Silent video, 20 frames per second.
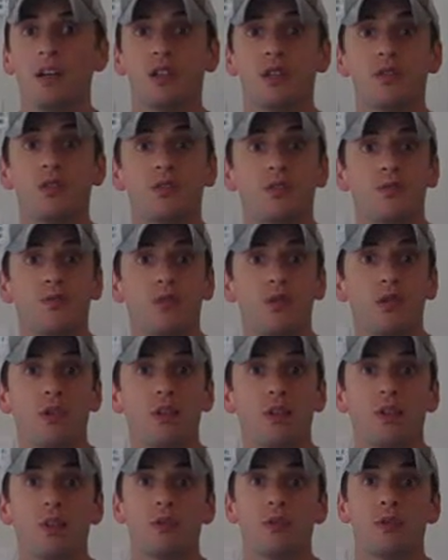close
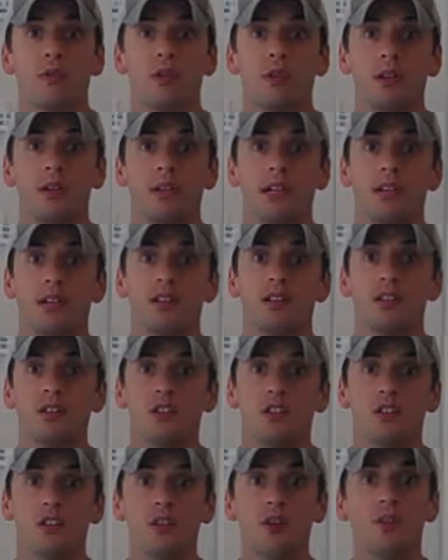for you and
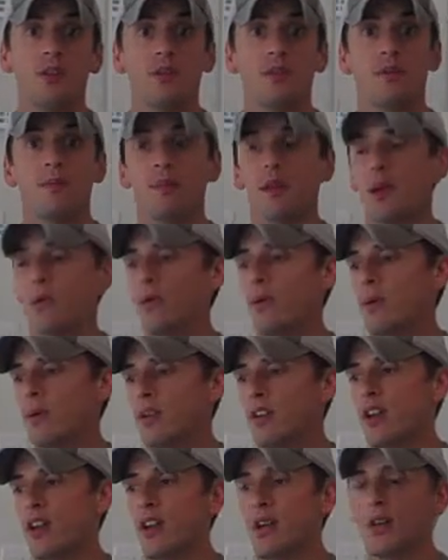show them that
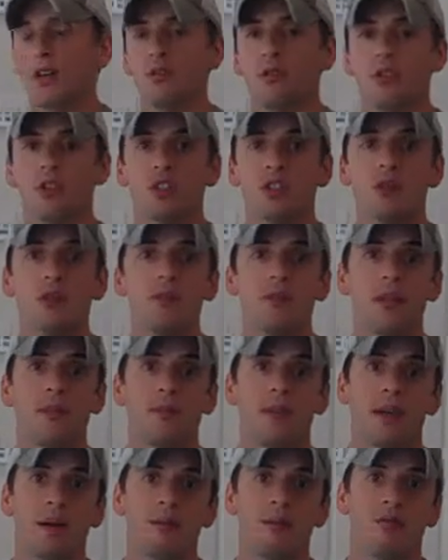webinar or show
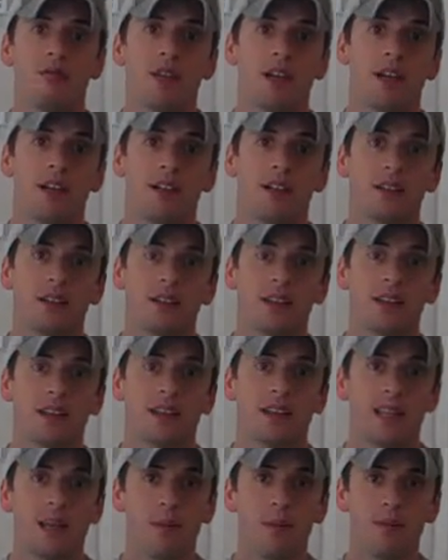them that product and
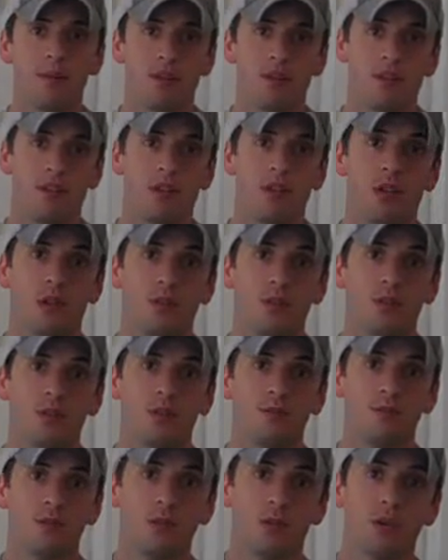let that person
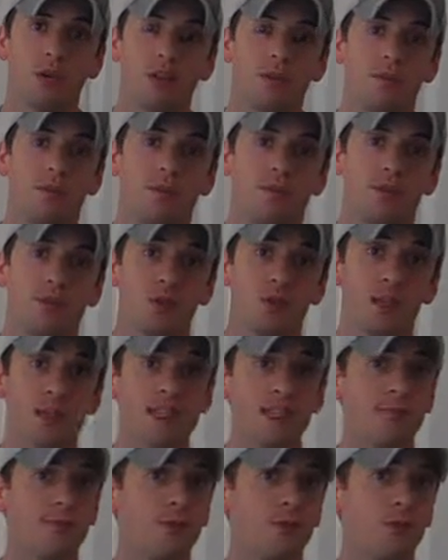close for you. So
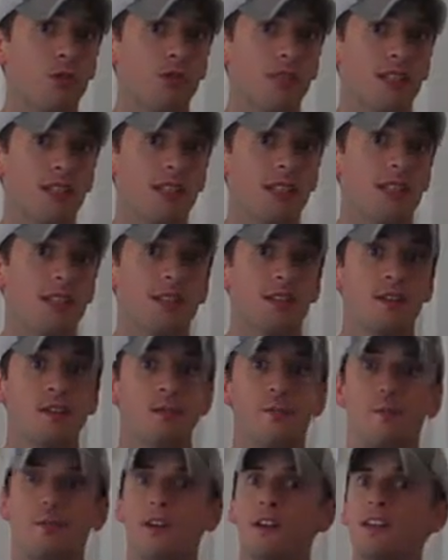that's the 4 C's.
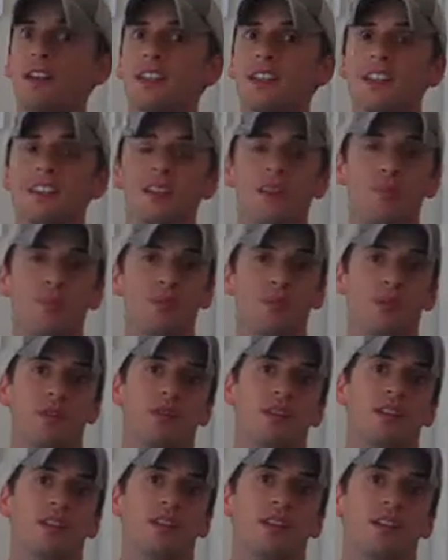Very
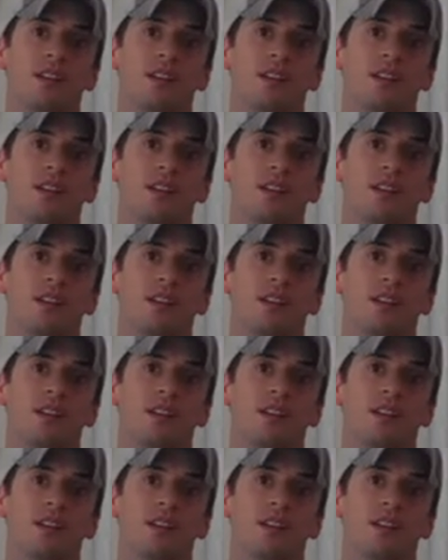simple,